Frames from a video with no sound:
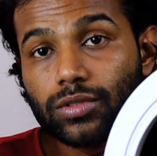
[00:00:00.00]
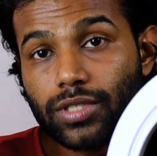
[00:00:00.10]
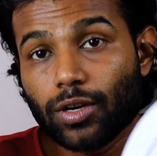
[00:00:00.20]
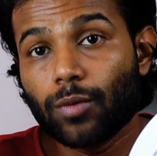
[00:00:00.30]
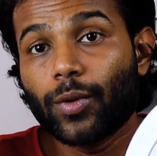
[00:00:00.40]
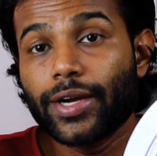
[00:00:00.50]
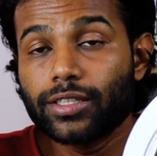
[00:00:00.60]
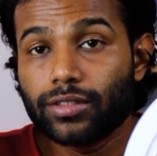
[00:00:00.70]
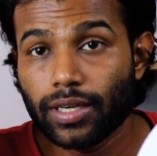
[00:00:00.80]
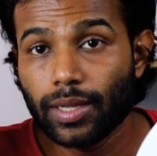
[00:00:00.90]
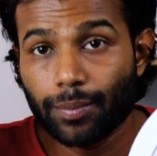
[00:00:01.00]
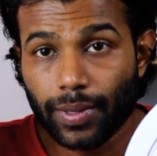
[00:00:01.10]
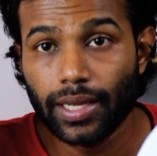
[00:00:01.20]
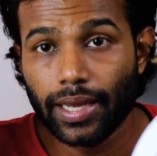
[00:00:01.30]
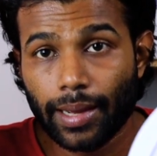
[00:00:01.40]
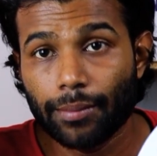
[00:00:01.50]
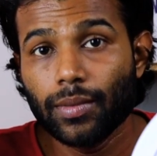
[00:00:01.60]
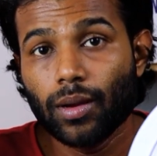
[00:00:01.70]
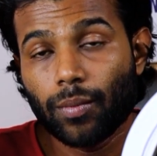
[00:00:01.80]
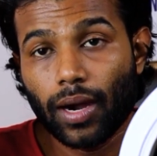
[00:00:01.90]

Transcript: 0.3 pm